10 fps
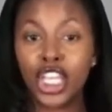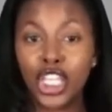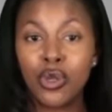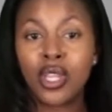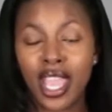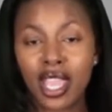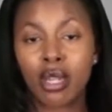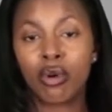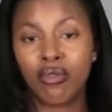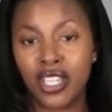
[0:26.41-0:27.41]
you
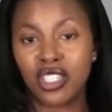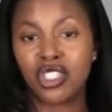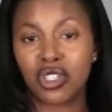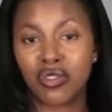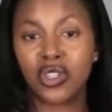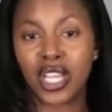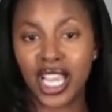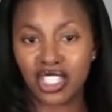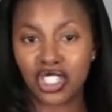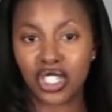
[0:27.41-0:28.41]
can prevent cervical
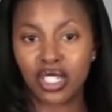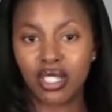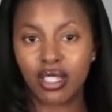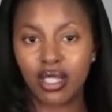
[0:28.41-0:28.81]
cancer.